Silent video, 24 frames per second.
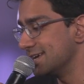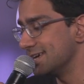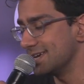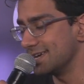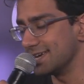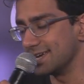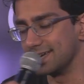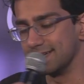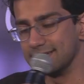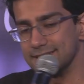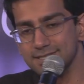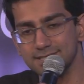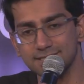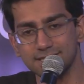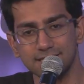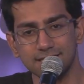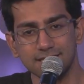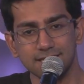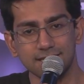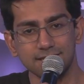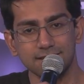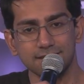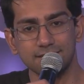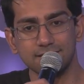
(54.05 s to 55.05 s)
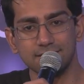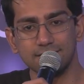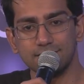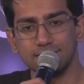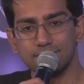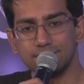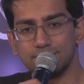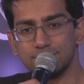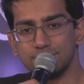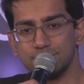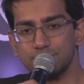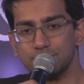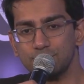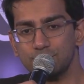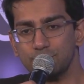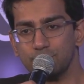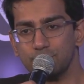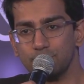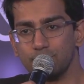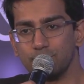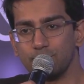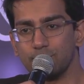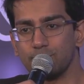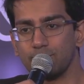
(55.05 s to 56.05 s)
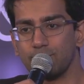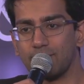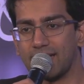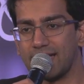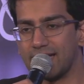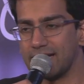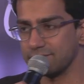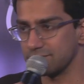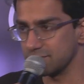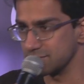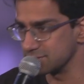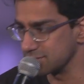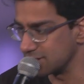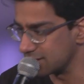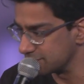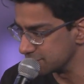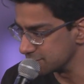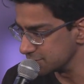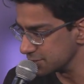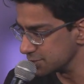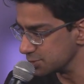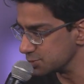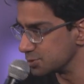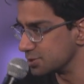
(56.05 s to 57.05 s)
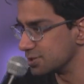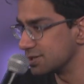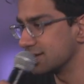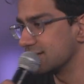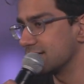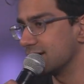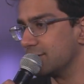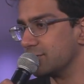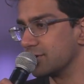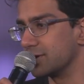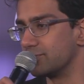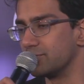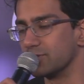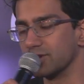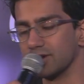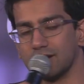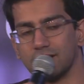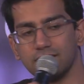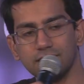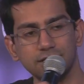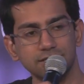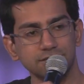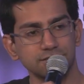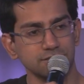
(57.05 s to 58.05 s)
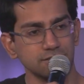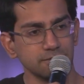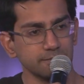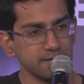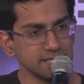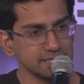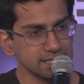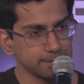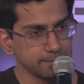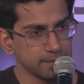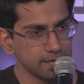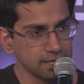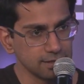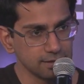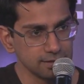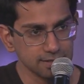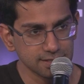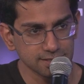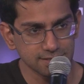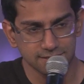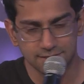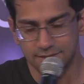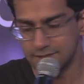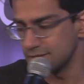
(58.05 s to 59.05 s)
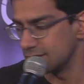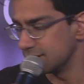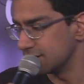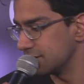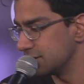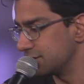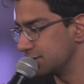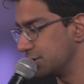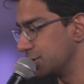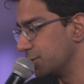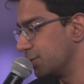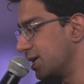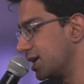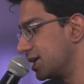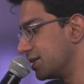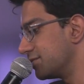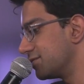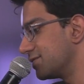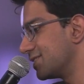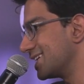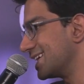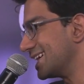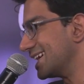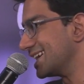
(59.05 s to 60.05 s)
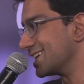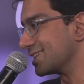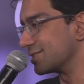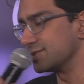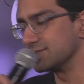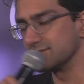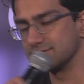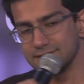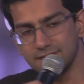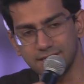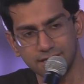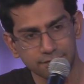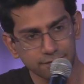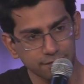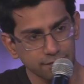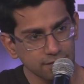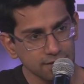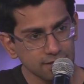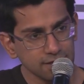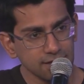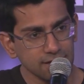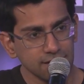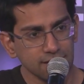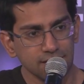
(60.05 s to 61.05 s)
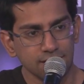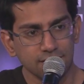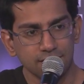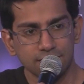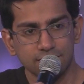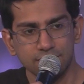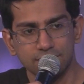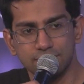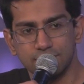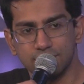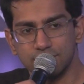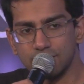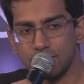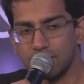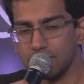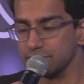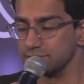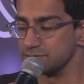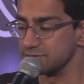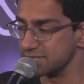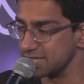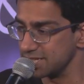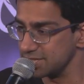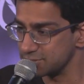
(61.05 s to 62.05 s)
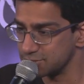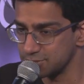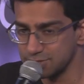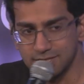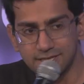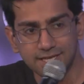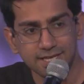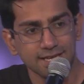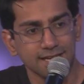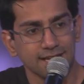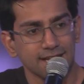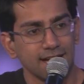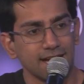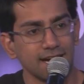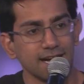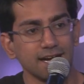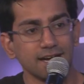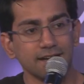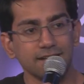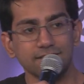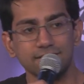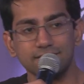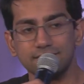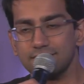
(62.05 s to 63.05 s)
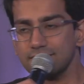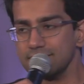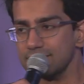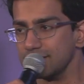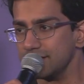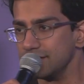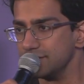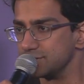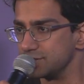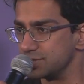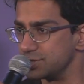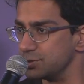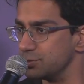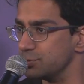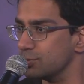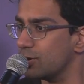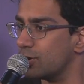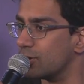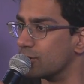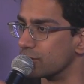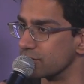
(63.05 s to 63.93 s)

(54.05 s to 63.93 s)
And to have this conversation, I want to bring on our two amazing panelists, Yoav and Kristof, on stage. These two are